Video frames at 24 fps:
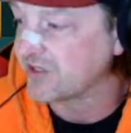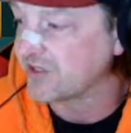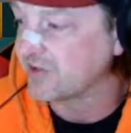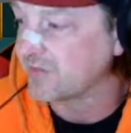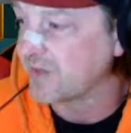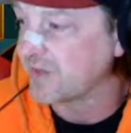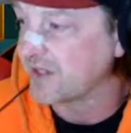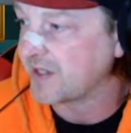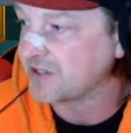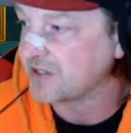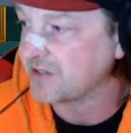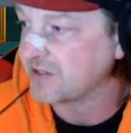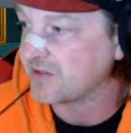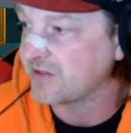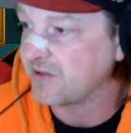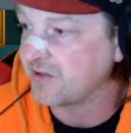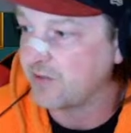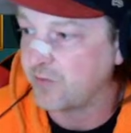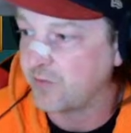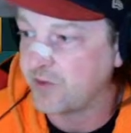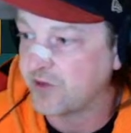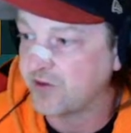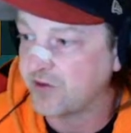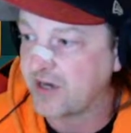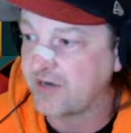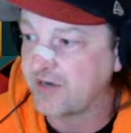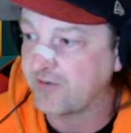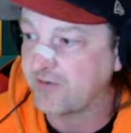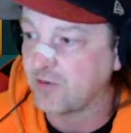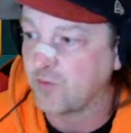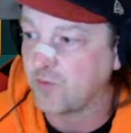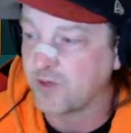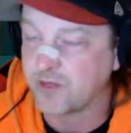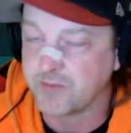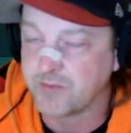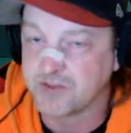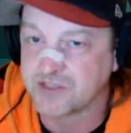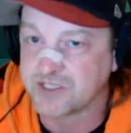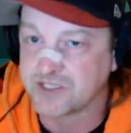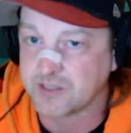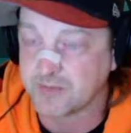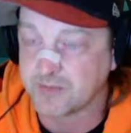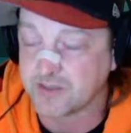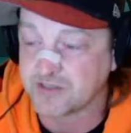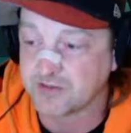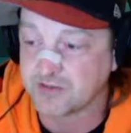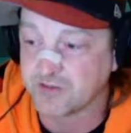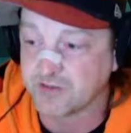Magic. We don't ever want him using
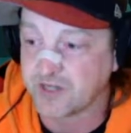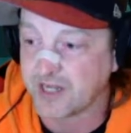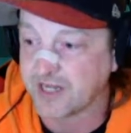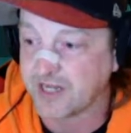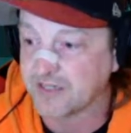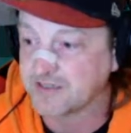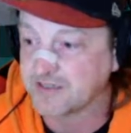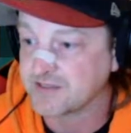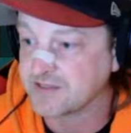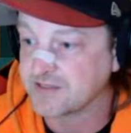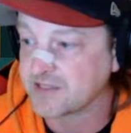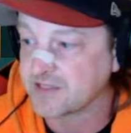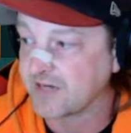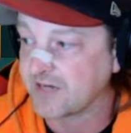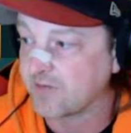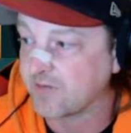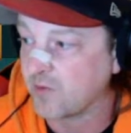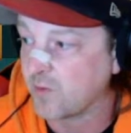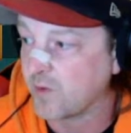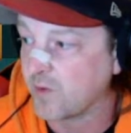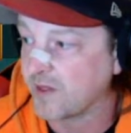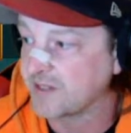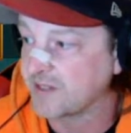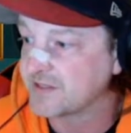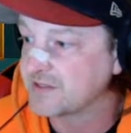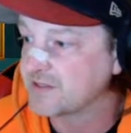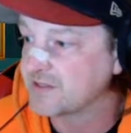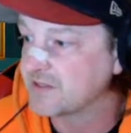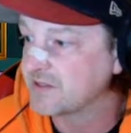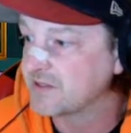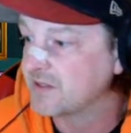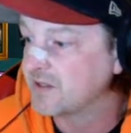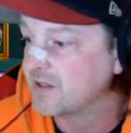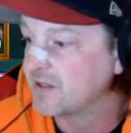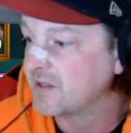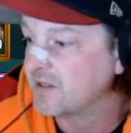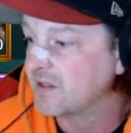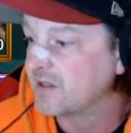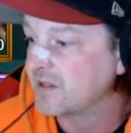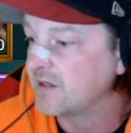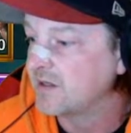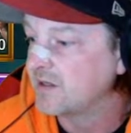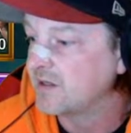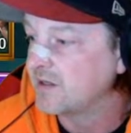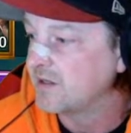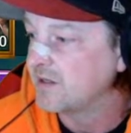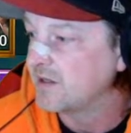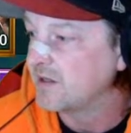Abyssal Gaze, it's kind of a waste.
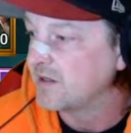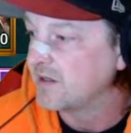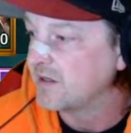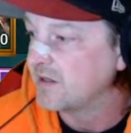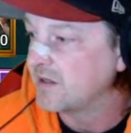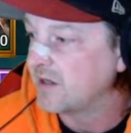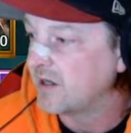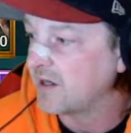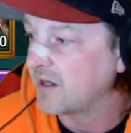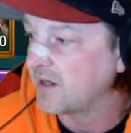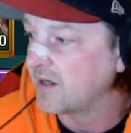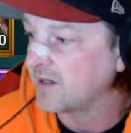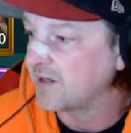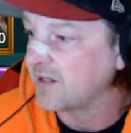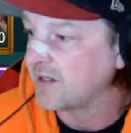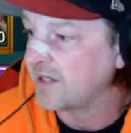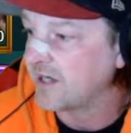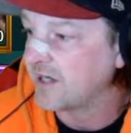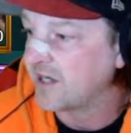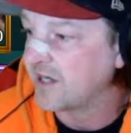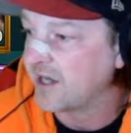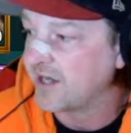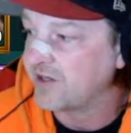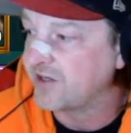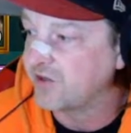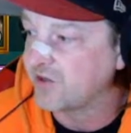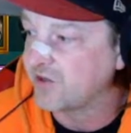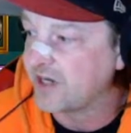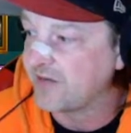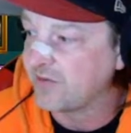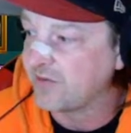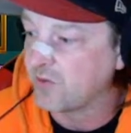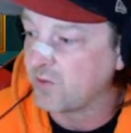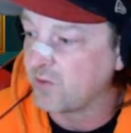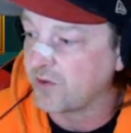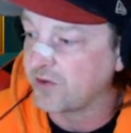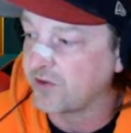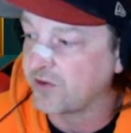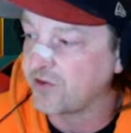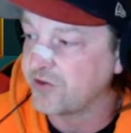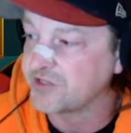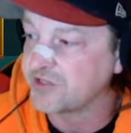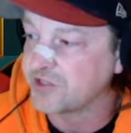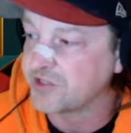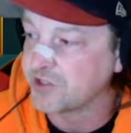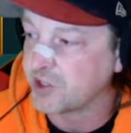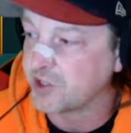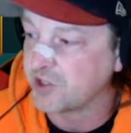Lydia, I don't ever want her
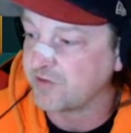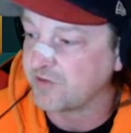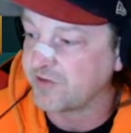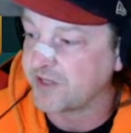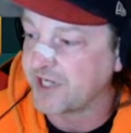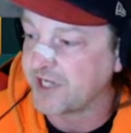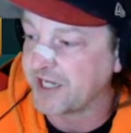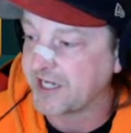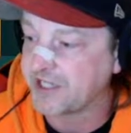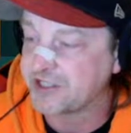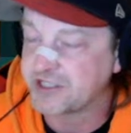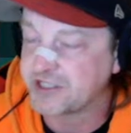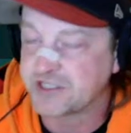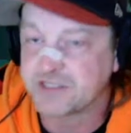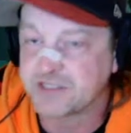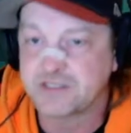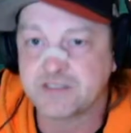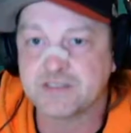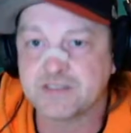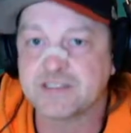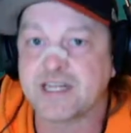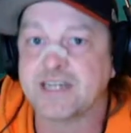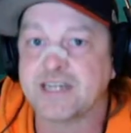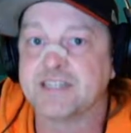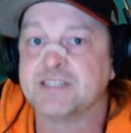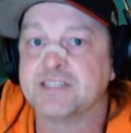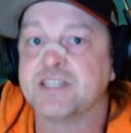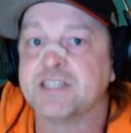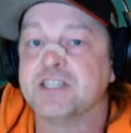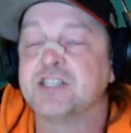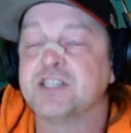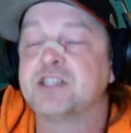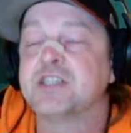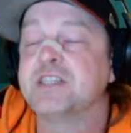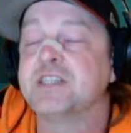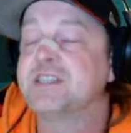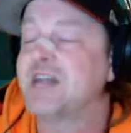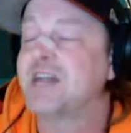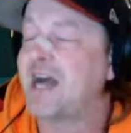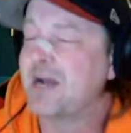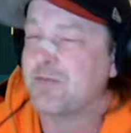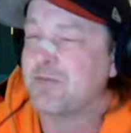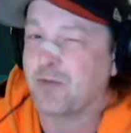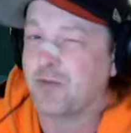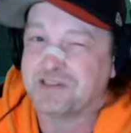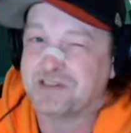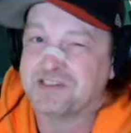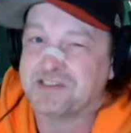using Nullification. That is just a
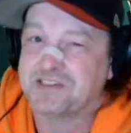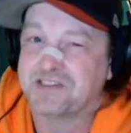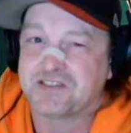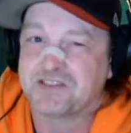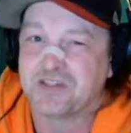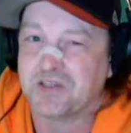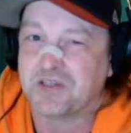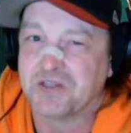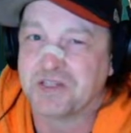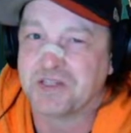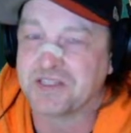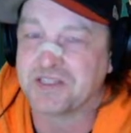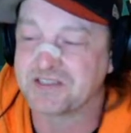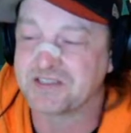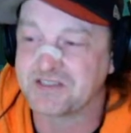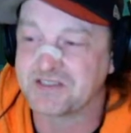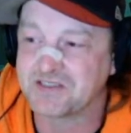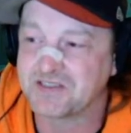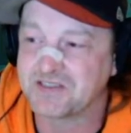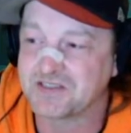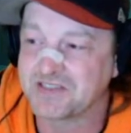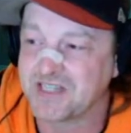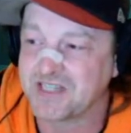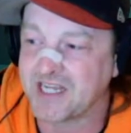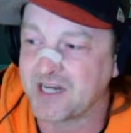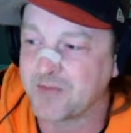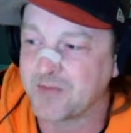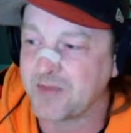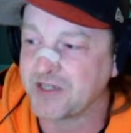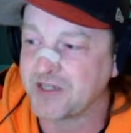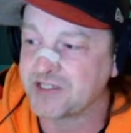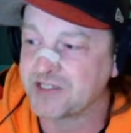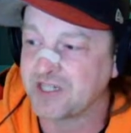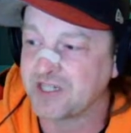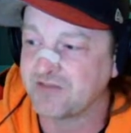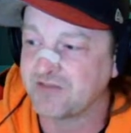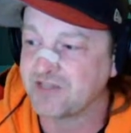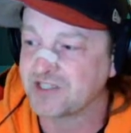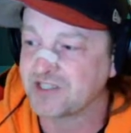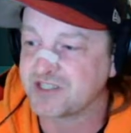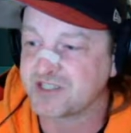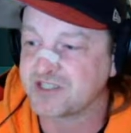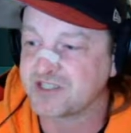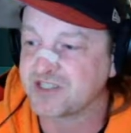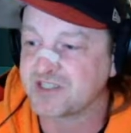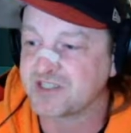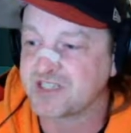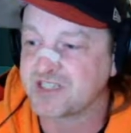time waste. That's all it is, because the animation of it is
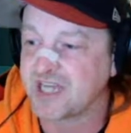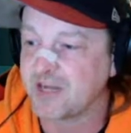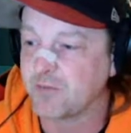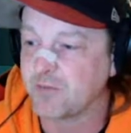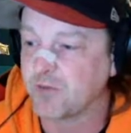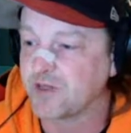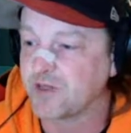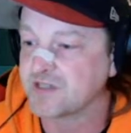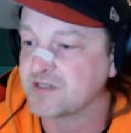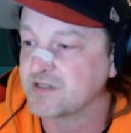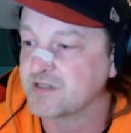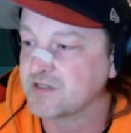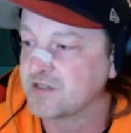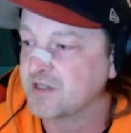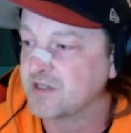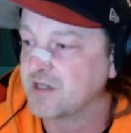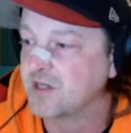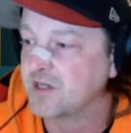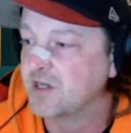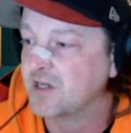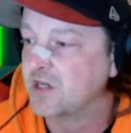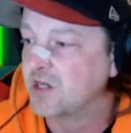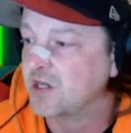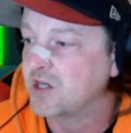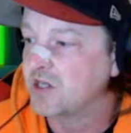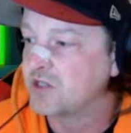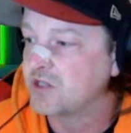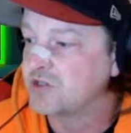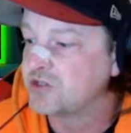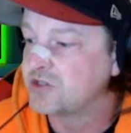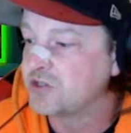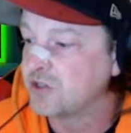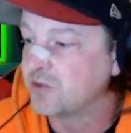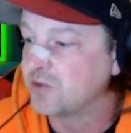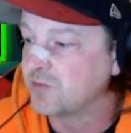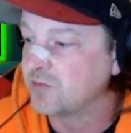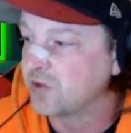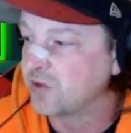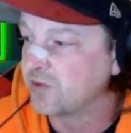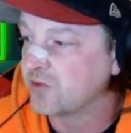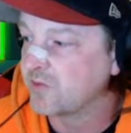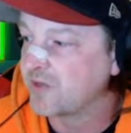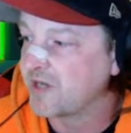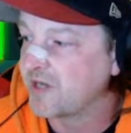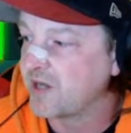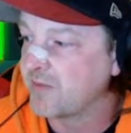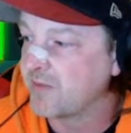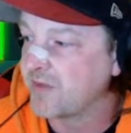just a time waste. Tomb Lord
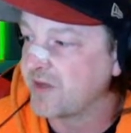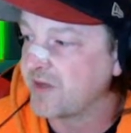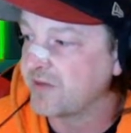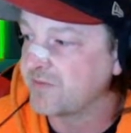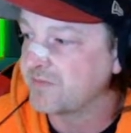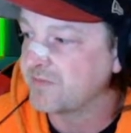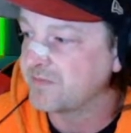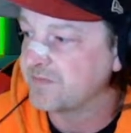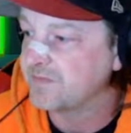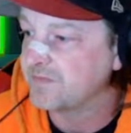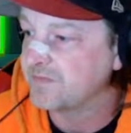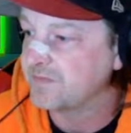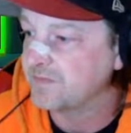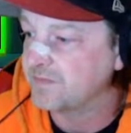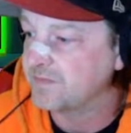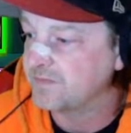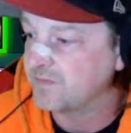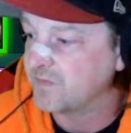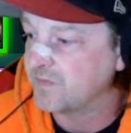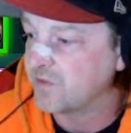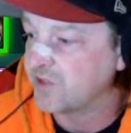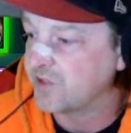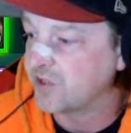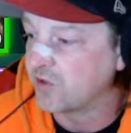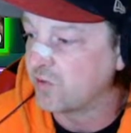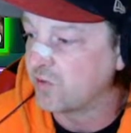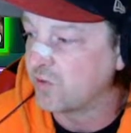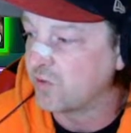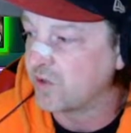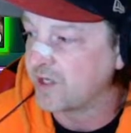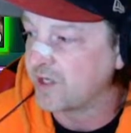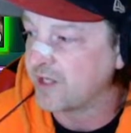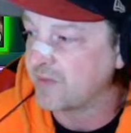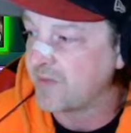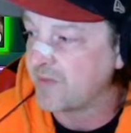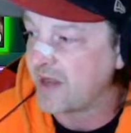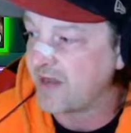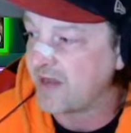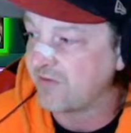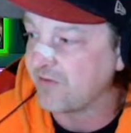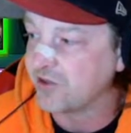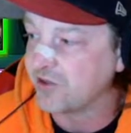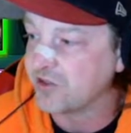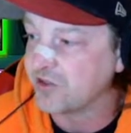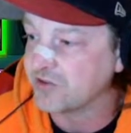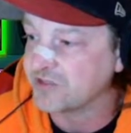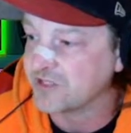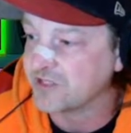would come in. We don't want him ever
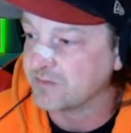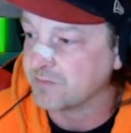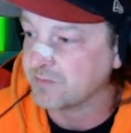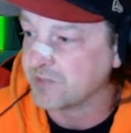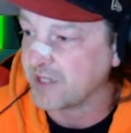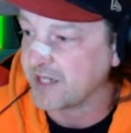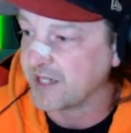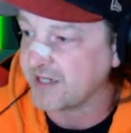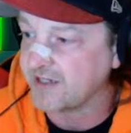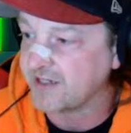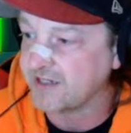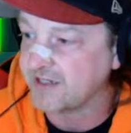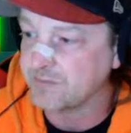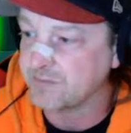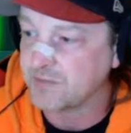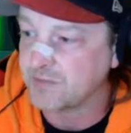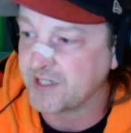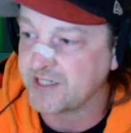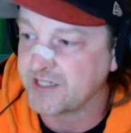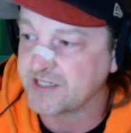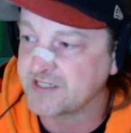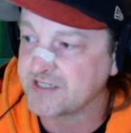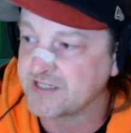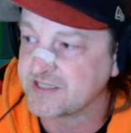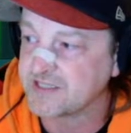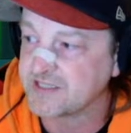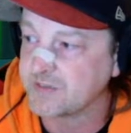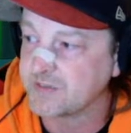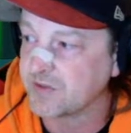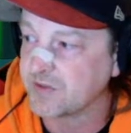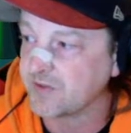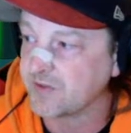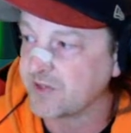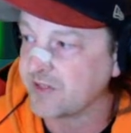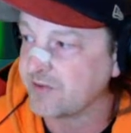using Blight. Blight is his ability